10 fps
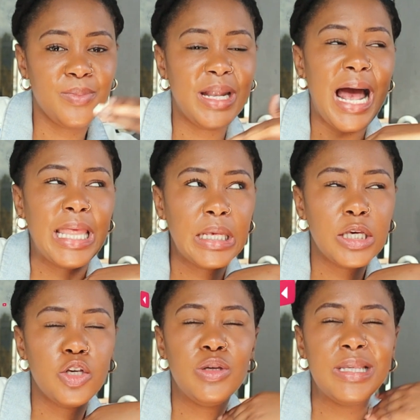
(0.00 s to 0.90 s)
but I
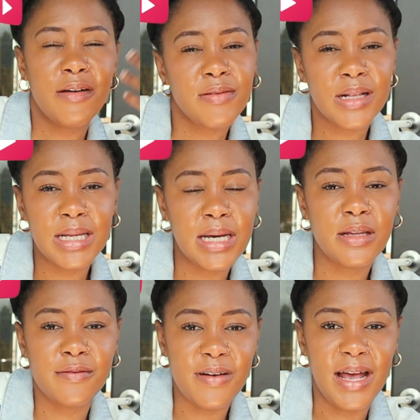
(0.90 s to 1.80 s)
think you're definitely
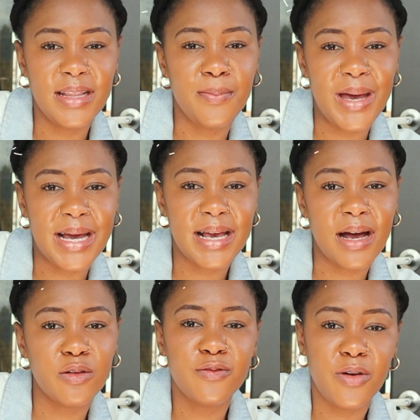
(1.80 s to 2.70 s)
going to find a bank
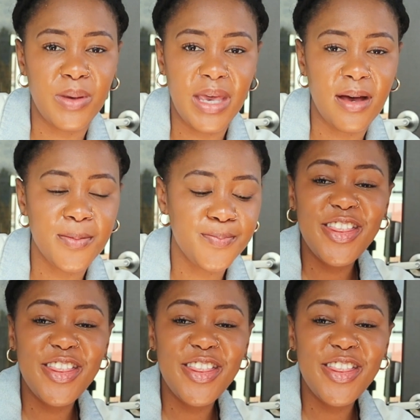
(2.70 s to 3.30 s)
account from here.